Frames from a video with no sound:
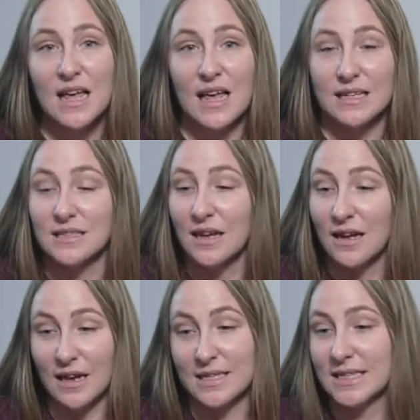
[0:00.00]
And
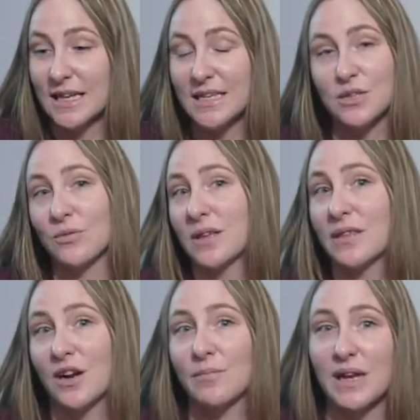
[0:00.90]
honestly, I don't think
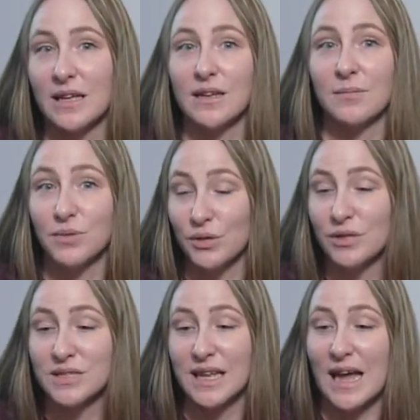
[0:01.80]
there are many
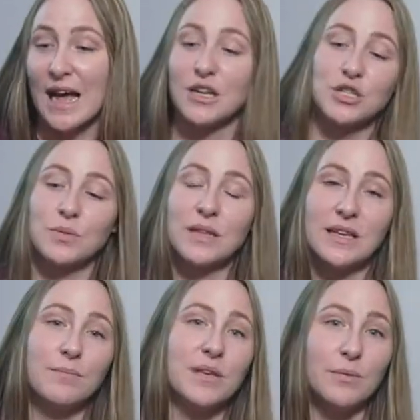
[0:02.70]
computers that actually
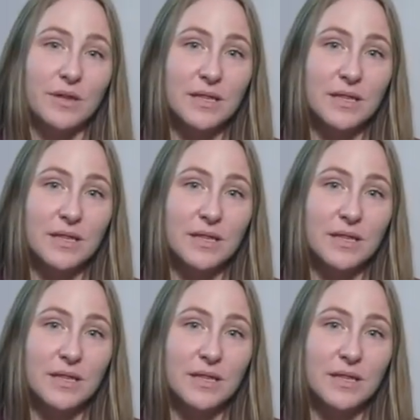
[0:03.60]
compete with